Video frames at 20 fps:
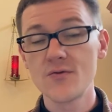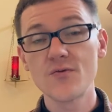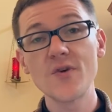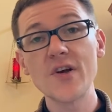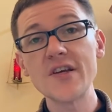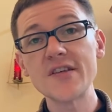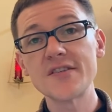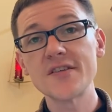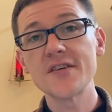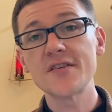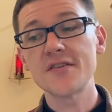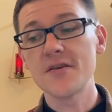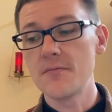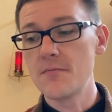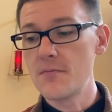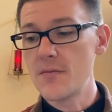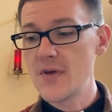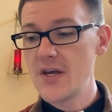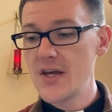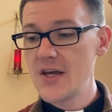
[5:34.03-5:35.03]

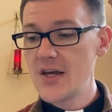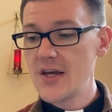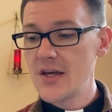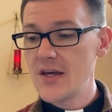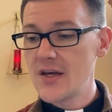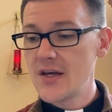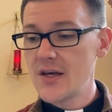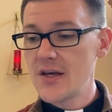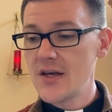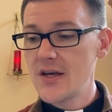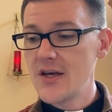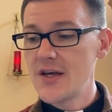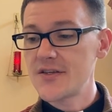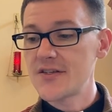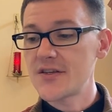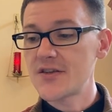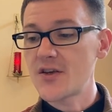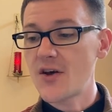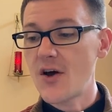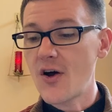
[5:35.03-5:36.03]
Racism
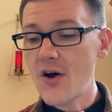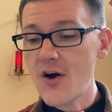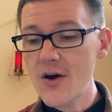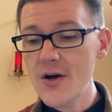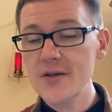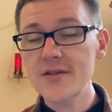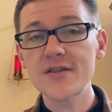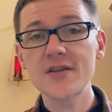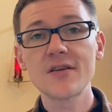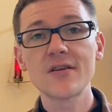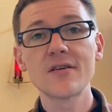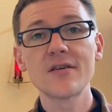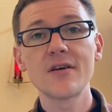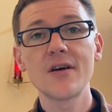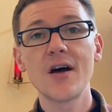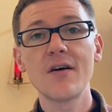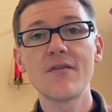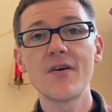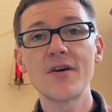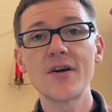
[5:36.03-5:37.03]
is at the heart
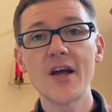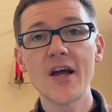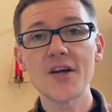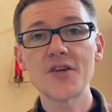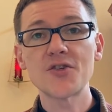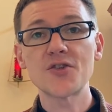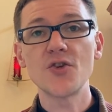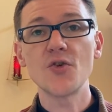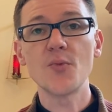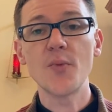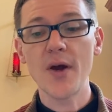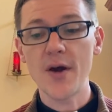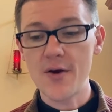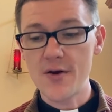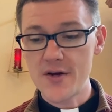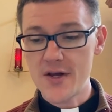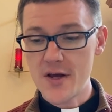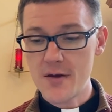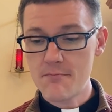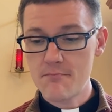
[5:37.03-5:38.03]
of our national
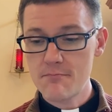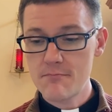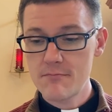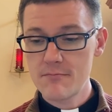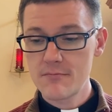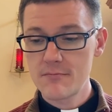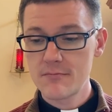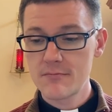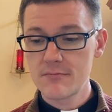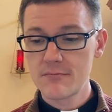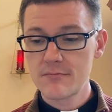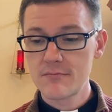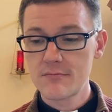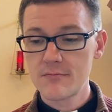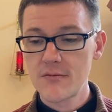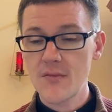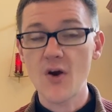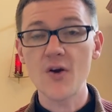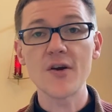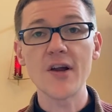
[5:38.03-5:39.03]
paradigm,
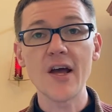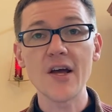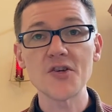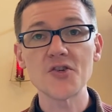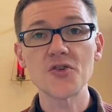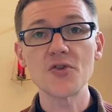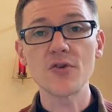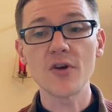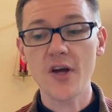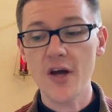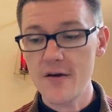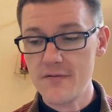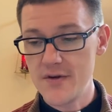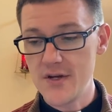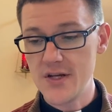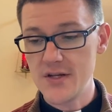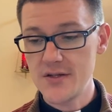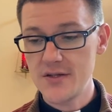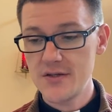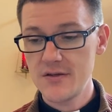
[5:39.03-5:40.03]
our national
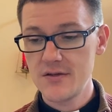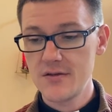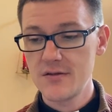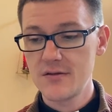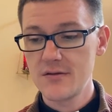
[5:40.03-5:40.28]
covenant.